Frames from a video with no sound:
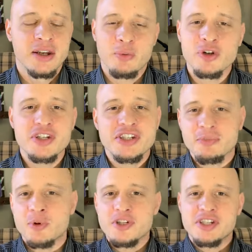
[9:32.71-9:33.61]
we'll
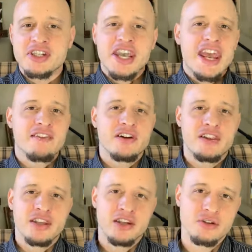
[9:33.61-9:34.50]
just say
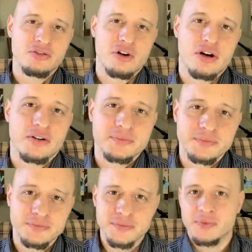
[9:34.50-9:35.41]
everything goes wrong,
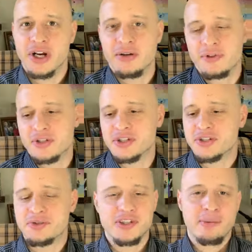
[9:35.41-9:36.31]
right? Let's
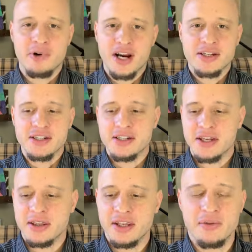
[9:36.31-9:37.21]
just summarize this.
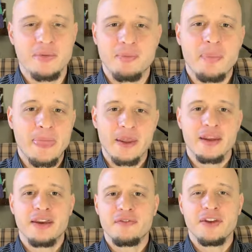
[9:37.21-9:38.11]
I think
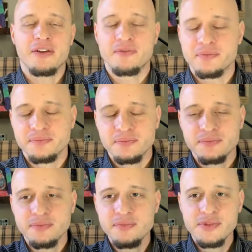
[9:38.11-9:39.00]
if
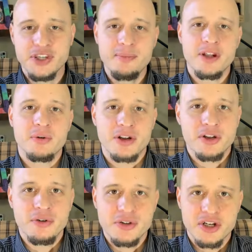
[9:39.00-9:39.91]
somebody were to
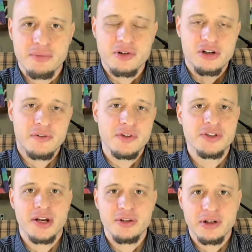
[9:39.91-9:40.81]
do this commercial,
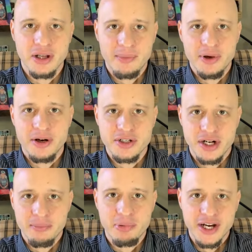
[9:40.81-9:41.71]
obviously I'd do a lot better
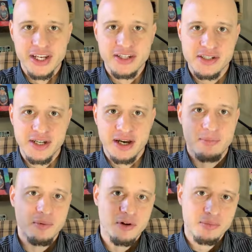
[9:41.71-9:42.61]
job breaking this down,
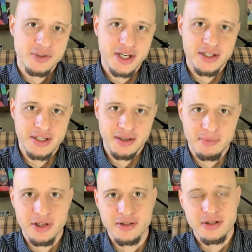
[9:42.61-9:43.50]
but we're almost at 10
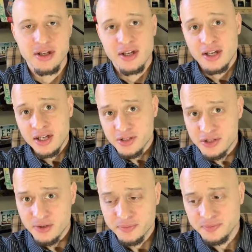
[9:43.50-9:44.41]
minutes.
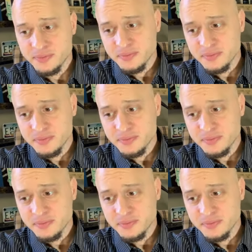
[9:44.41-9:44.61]
So